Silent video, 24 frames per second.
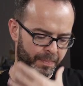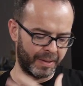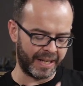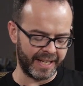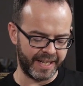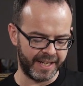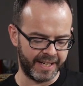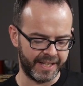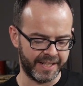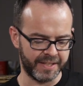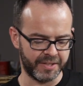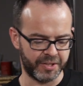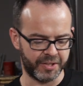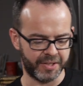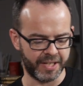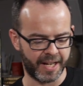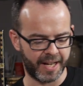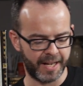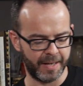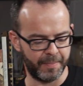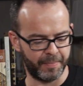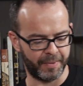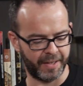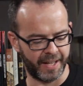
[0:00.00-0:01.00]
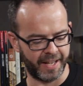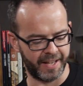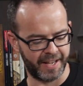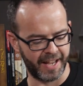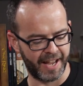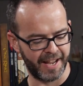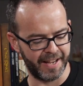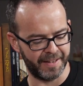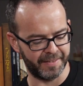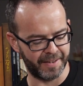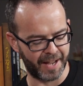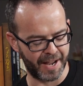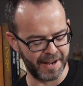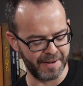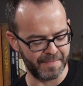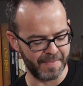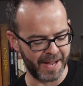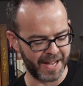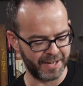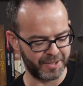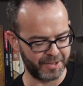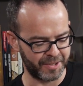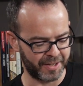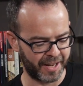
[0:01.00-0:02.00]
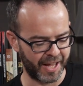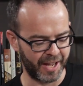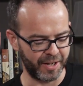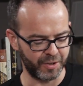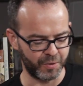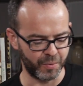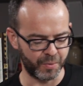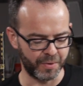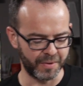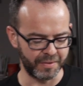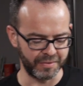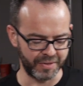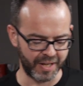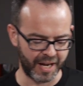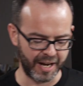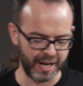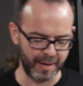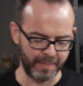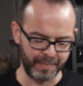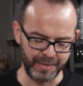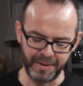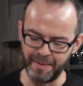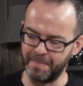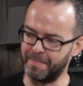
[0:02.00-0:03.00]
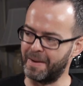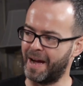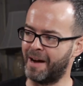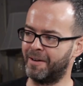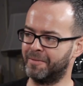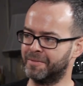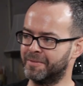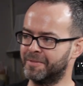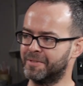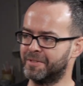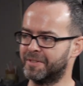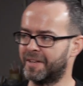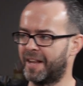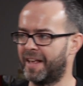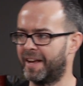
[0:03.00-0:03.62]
playing against type, like I, I imagine like dwarves high up in the mountains,